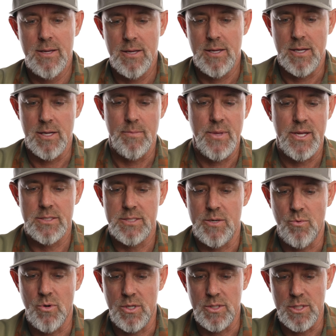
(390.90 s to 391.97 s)
because they
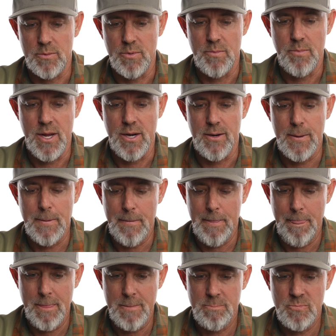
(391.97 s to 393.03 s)
work a little bit better.
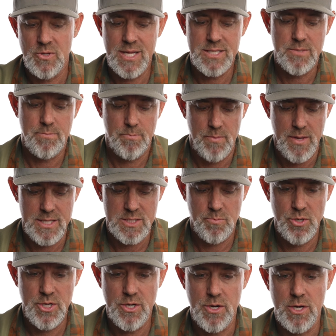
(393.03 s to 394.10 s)
So that's
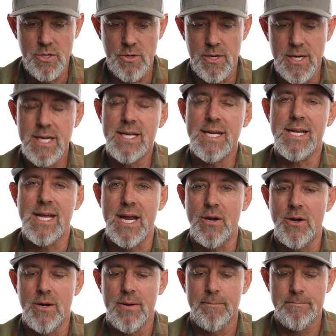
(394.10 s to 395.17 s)
putting on your
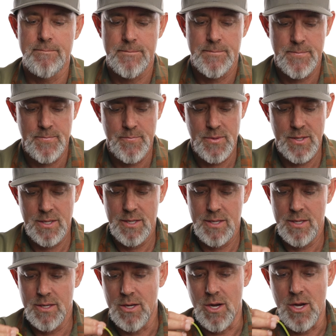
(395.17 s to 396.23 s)
indicator
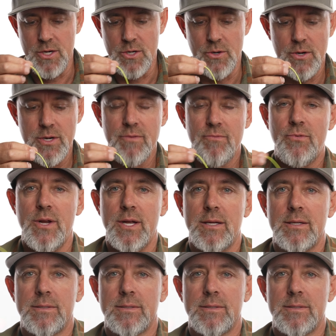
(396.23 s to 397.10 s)
on your nymph rig.